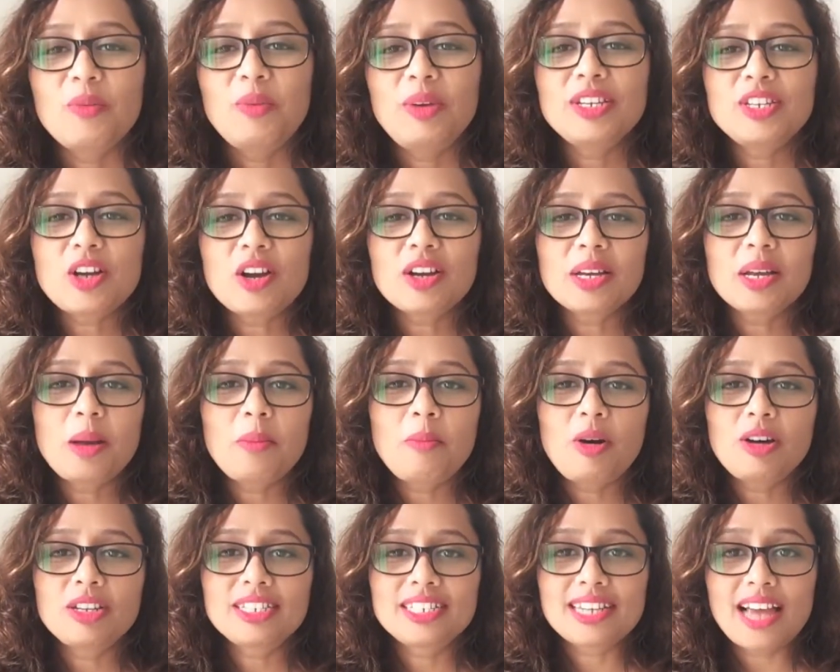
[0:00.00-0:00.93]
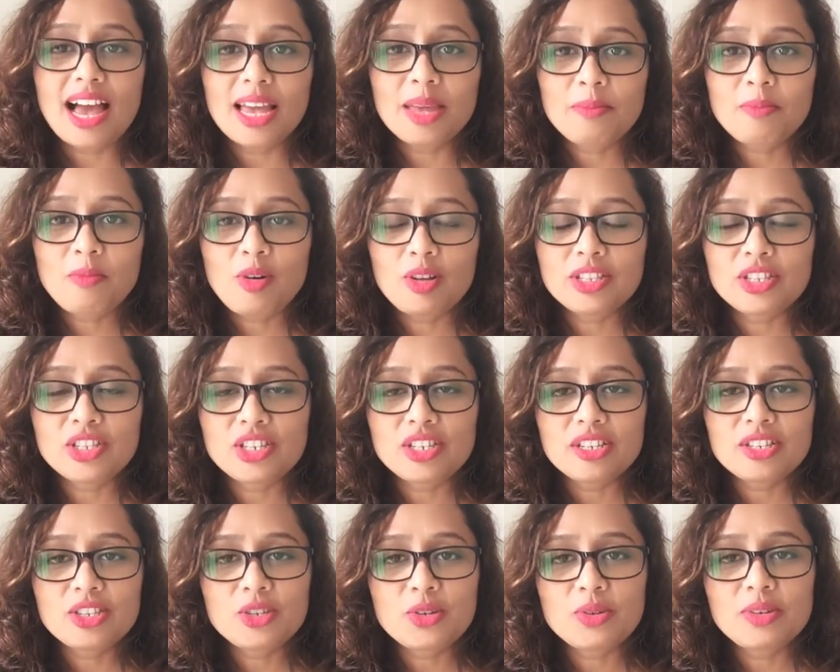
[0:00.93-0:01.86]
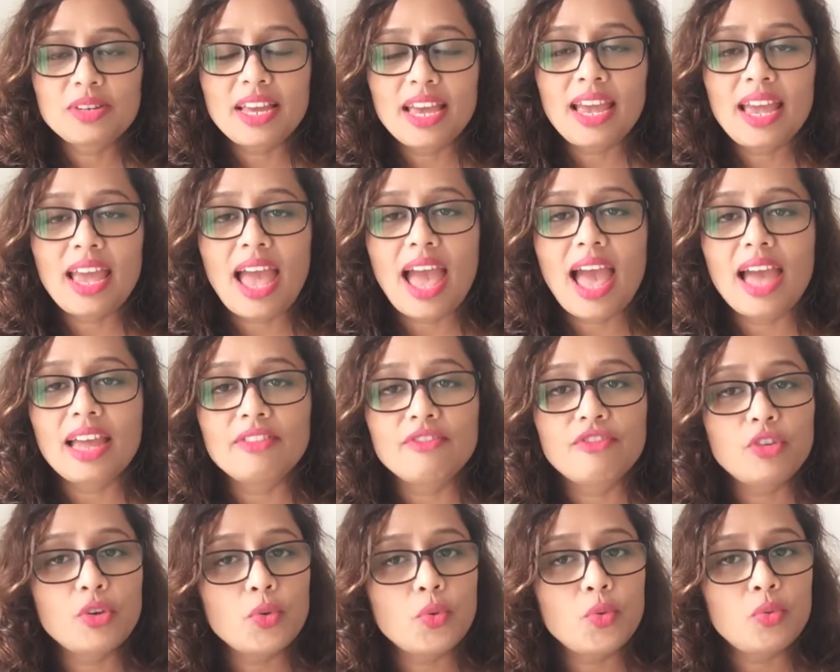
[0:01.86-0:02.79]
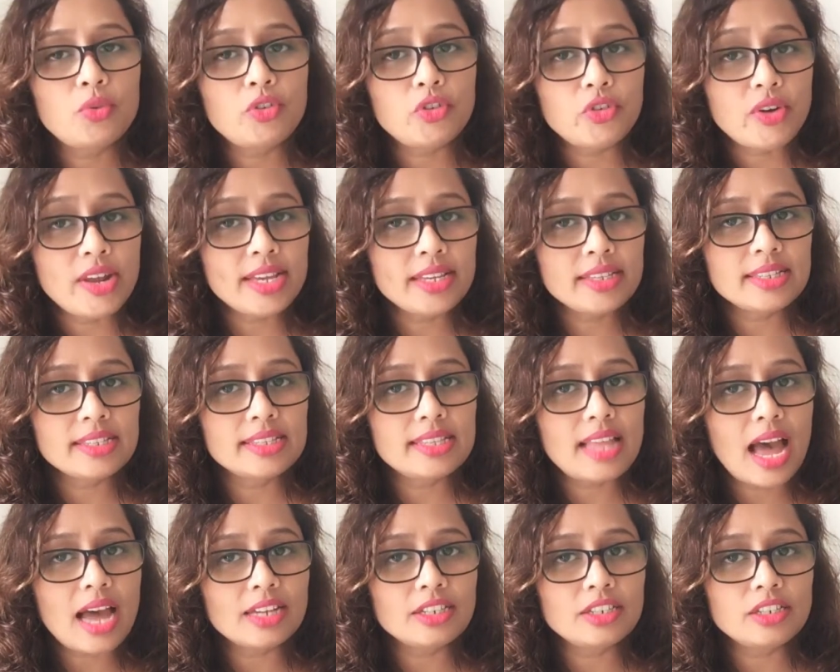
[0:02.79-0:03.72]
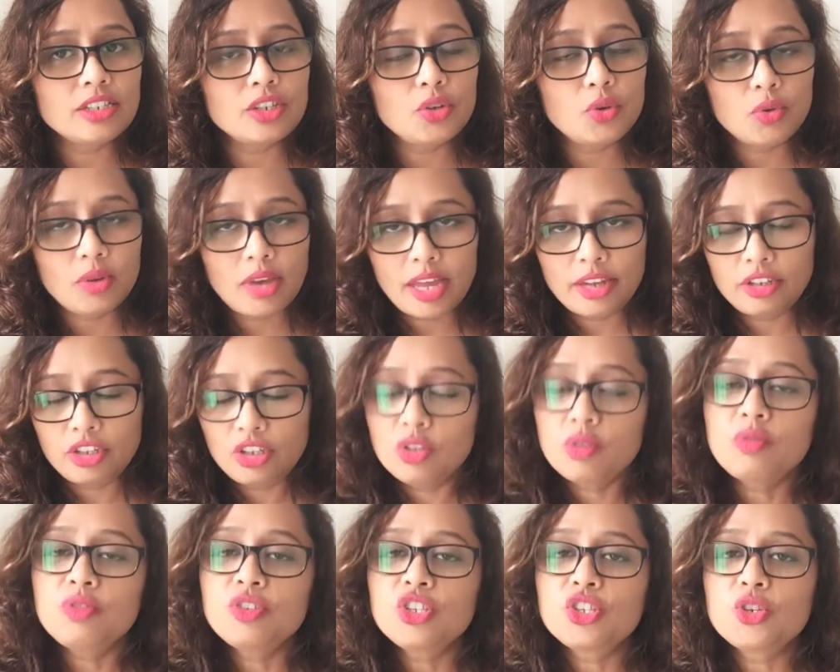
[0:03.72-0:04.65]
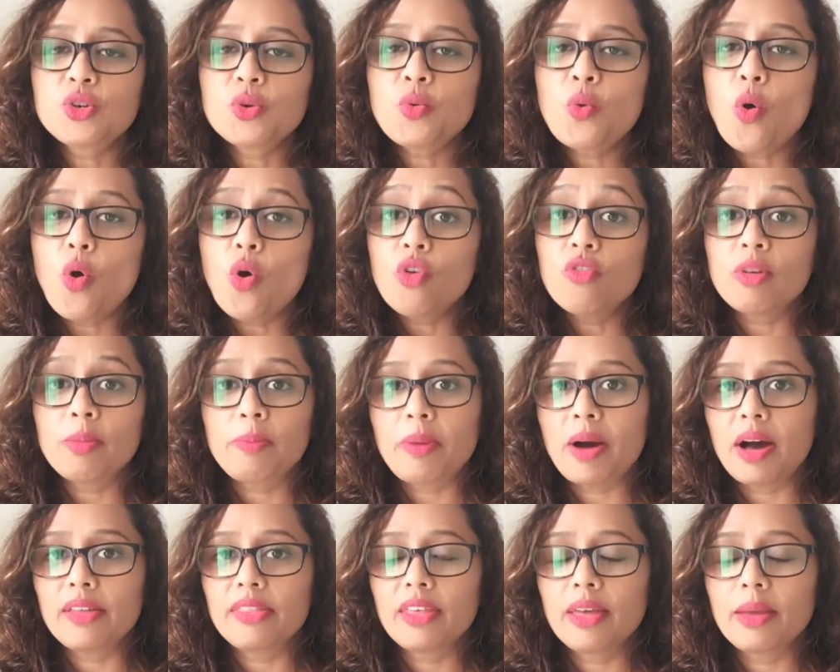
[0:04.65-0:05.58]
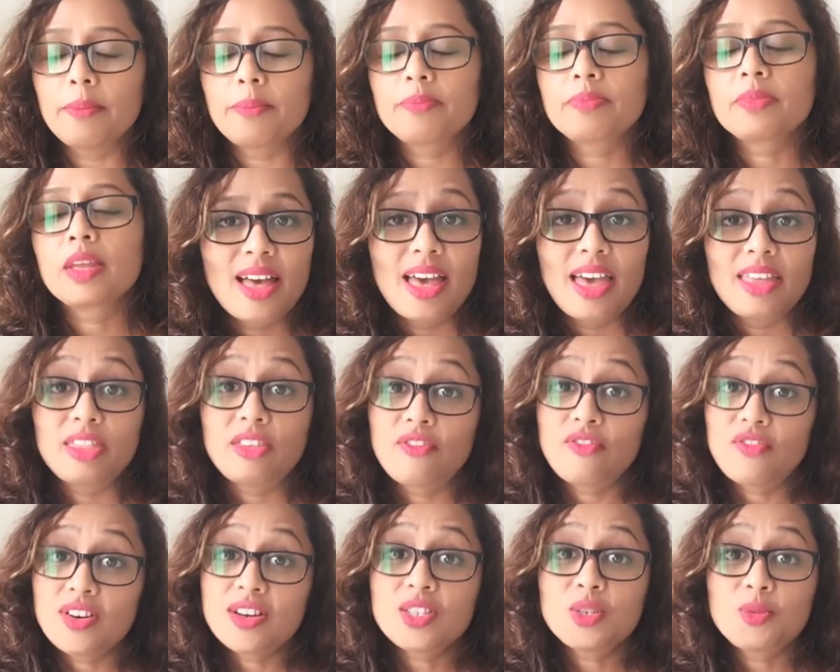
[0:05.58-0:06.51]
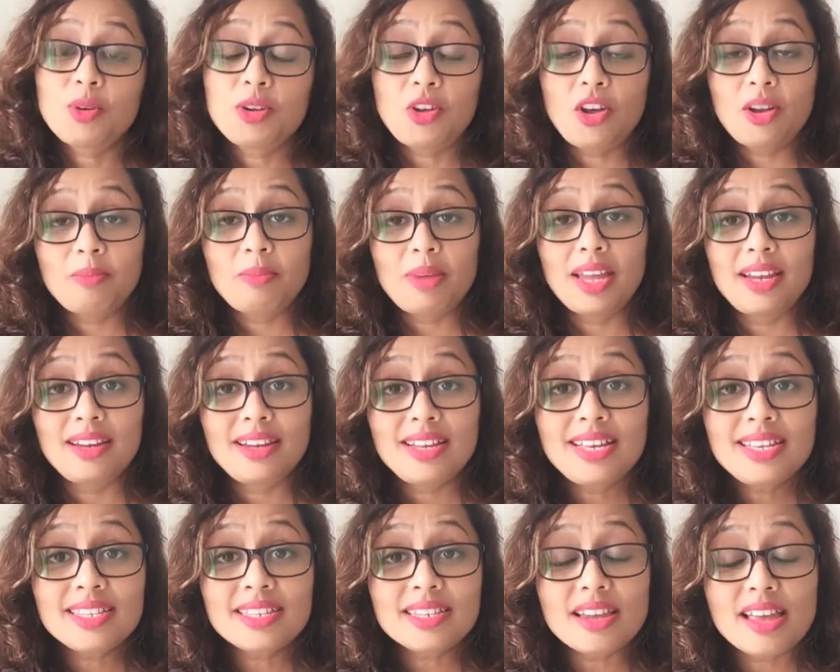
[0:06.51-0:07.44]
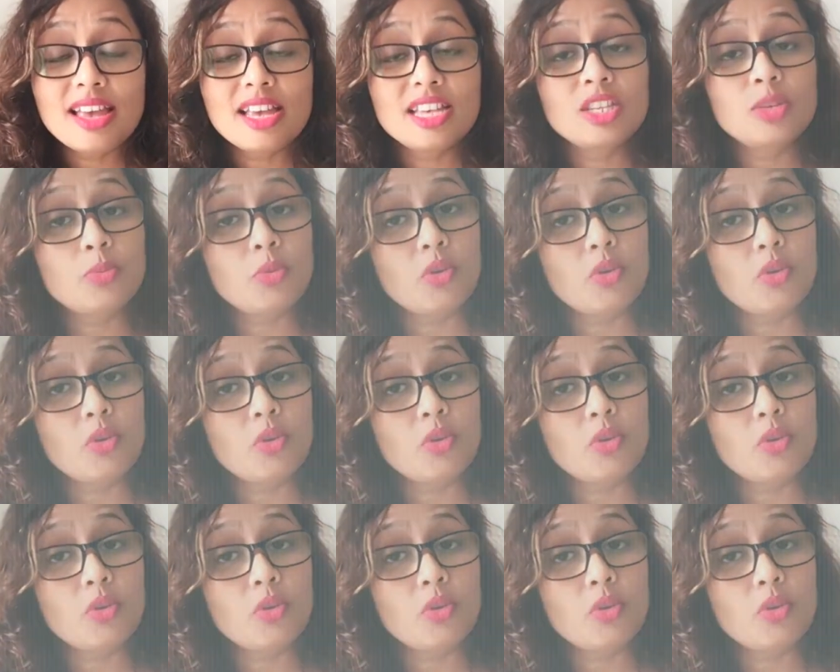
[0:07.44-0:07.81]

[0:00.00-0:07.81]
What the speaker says: We're talking about time monsters today and few tricks that you can use to overpower them. The first one on my list is